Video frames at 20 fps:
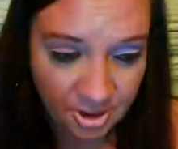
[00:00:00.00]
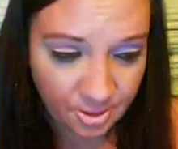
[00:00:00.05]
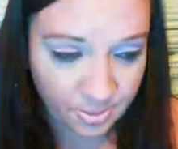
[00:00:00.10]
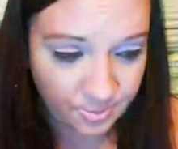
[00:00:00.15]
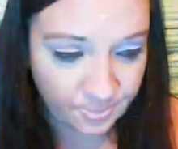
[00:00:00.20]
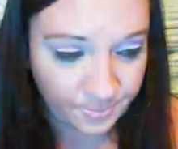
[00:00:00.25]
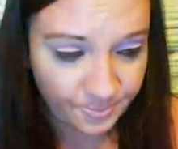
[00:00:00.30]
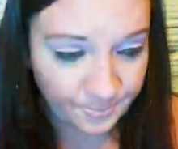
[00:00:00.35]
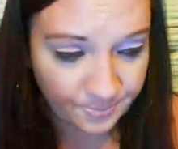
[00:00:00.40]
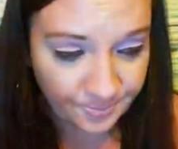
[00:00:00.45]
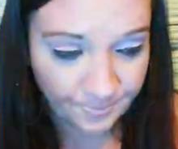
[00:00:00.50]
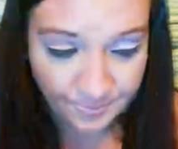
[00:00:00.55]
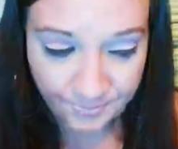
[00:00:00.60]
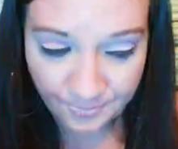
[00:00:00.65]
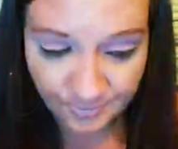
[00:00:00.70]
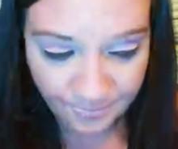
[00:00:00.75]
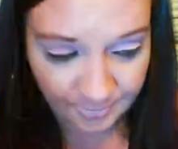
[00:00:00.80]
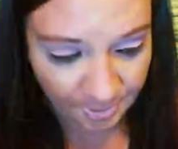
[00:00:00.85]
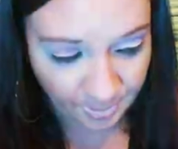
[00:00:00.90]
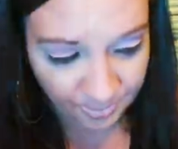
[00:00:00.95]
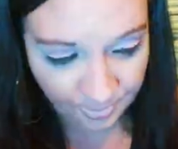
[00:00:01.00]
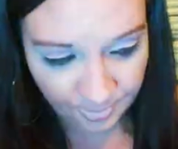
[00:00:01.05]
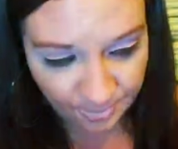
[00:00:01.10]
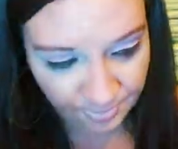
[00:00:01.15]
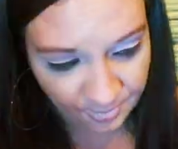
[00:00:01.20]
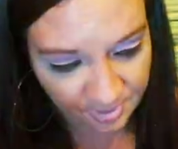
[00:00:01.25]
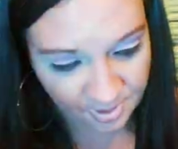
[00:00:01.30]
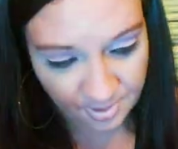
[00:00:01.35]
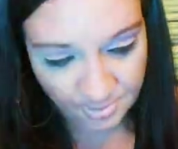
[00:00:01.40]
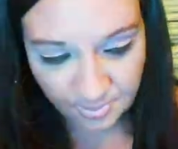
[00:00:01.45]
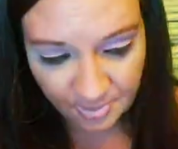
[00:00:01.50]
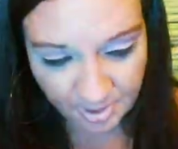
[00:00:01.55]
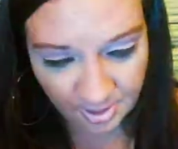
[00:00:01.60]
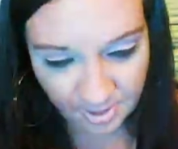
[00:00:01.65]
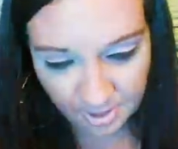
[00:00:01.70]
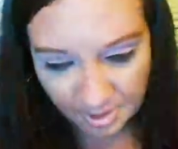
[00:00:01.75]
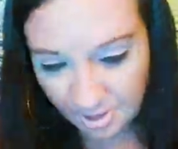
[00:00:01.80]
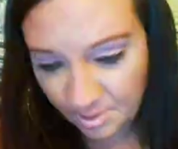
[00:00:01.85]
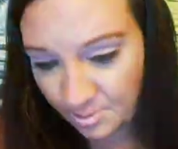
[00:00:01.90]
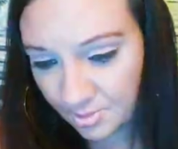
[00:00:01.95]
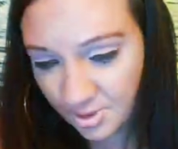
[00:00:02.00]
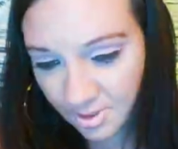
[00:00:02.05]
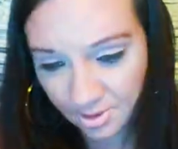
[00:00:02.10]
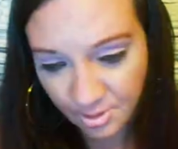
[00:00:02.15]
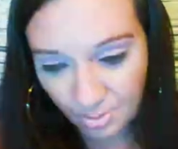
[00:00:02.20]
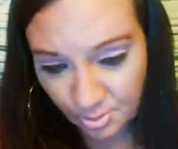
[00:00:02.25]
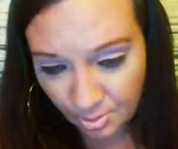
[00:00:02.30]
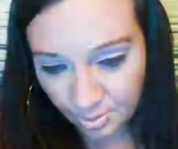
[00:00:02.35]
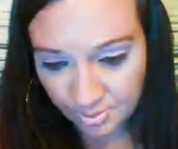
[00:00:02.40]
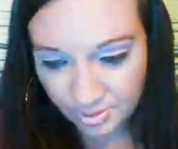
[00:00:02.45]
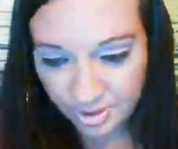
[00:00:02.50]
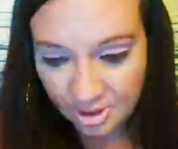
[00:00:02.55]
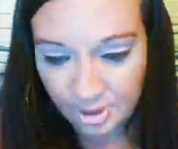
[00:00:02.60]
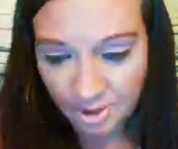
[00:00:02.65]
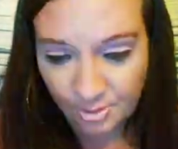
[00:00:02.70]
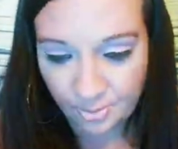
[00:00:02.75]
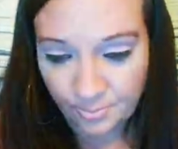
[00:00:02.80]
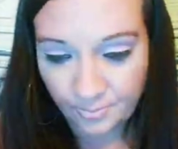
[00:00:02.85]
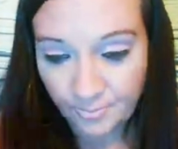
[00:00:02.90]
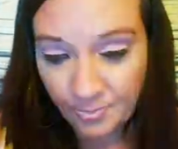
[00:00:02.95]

you oh, something coming towards you